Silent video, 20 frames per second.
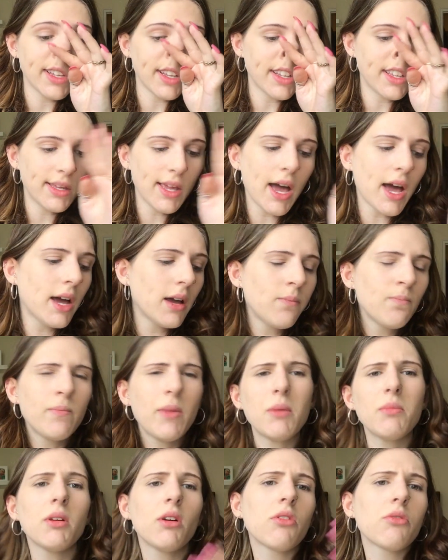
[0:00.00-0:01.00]
Like, yeah,
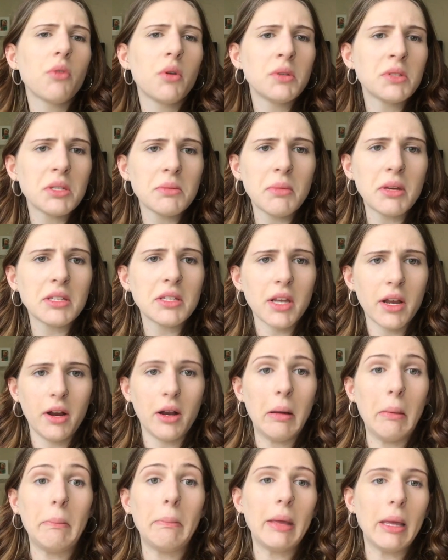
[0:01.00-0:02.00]
maybe I'll throw on some
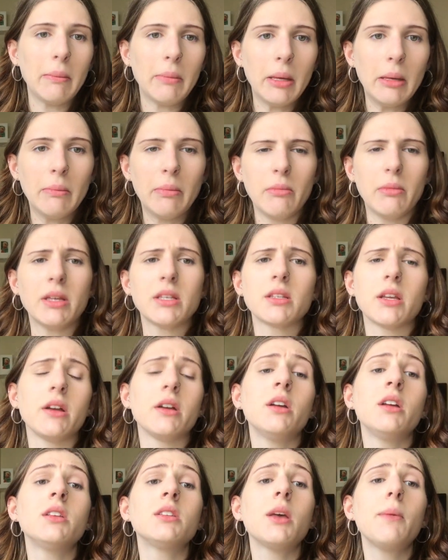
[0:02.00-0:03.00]
mascara, maybe, but
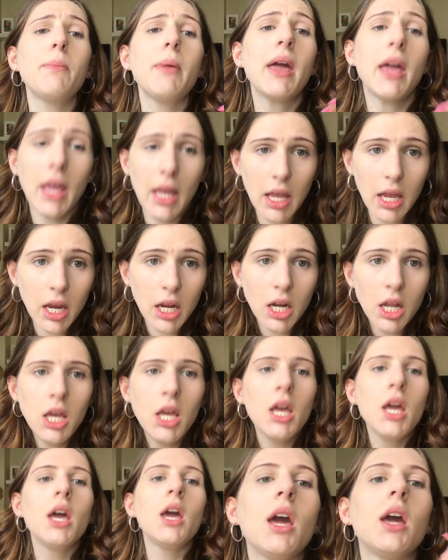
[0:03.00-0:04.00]
mascara is a pain
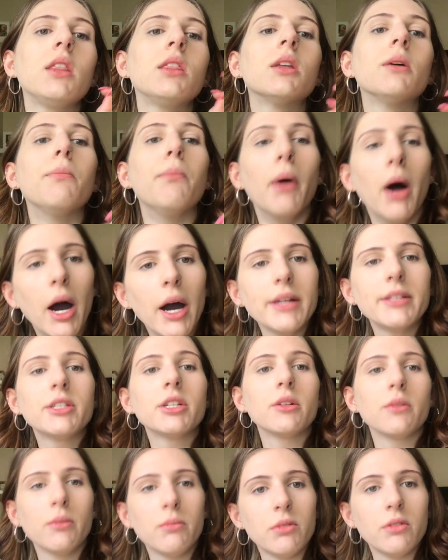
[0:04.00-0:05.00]
in the butt
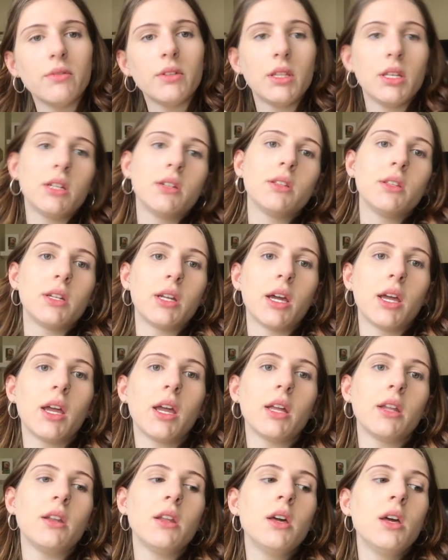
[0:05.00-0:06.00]
to remove at the end of the
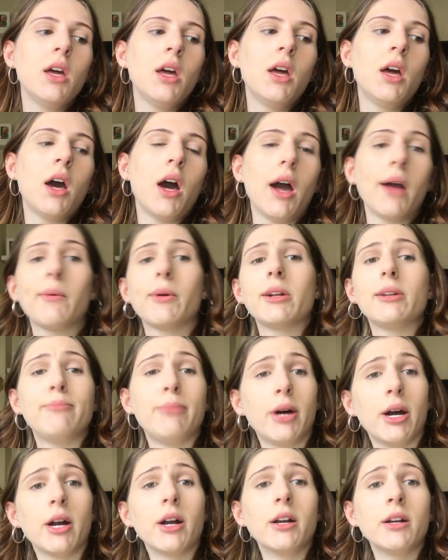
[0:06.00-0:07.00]
night. And I work at a
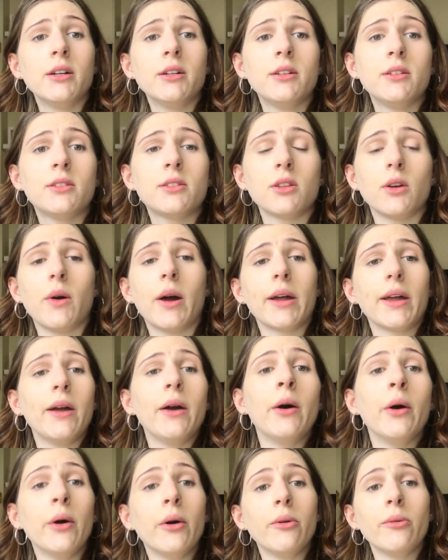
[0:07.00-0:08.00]
bar, so I get
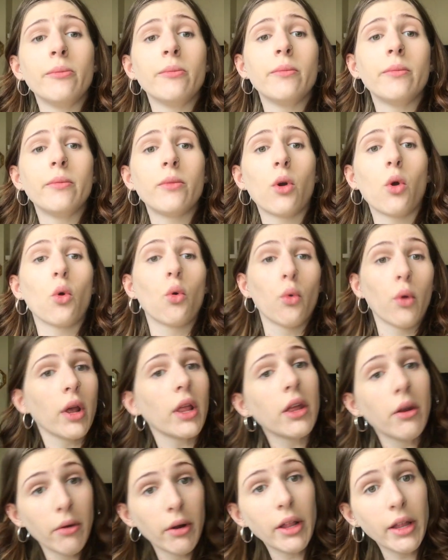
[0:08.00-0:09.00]
home
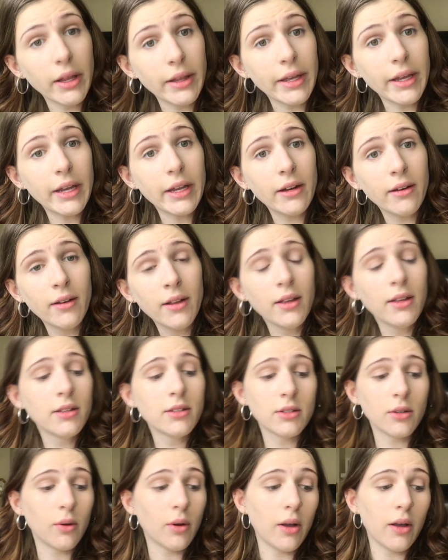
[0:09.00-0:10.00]
really, really late.
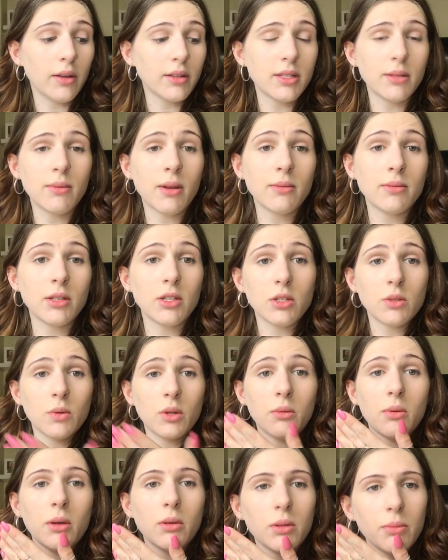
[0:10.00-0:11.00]
So sometimes I just
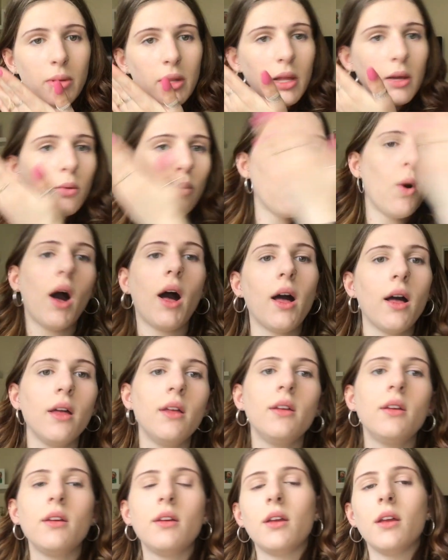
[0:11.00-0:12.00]
want to be able to be like, wah,
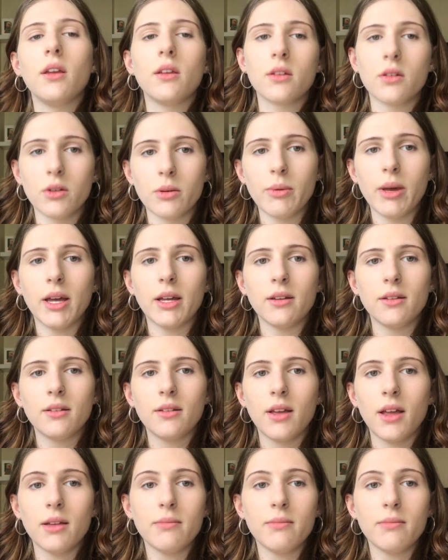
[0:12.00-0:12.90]
and go to bed.